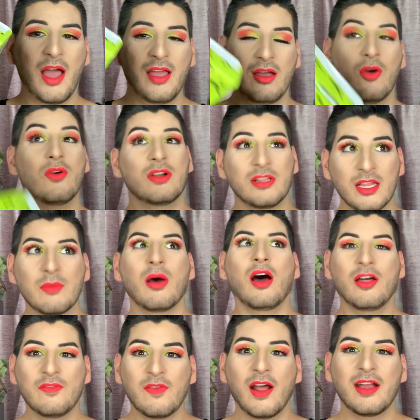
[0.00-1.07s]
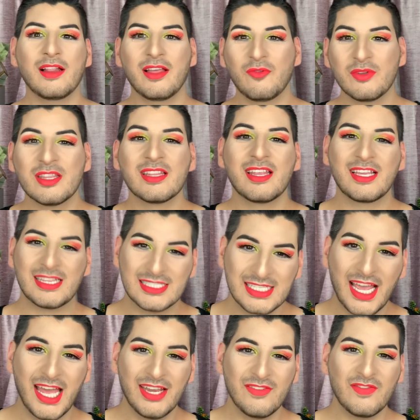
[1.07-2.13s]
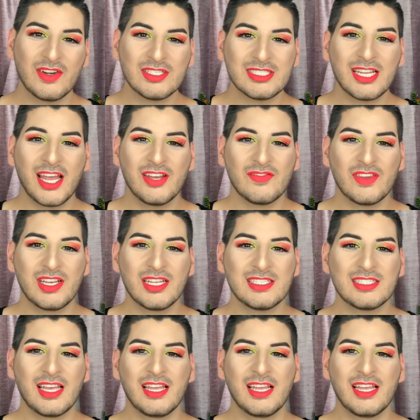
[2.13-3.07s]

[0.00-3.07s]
I ordered them on Friday, like within like the first 10 minutes,